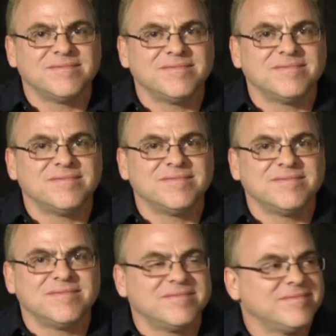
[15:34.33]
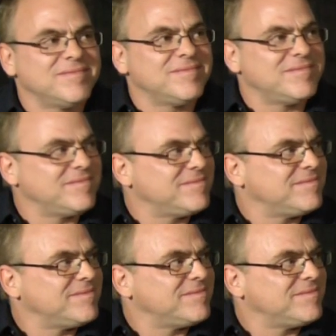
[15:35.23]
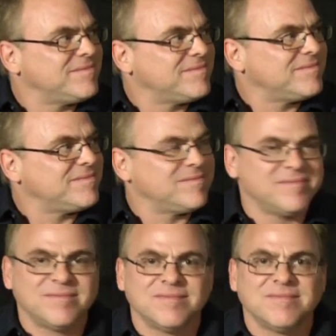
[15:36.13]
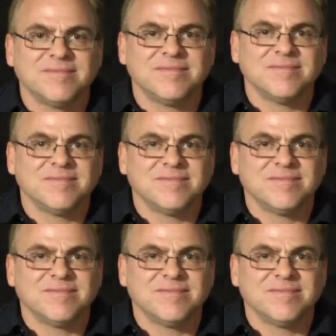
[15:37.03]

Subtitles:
[no speech]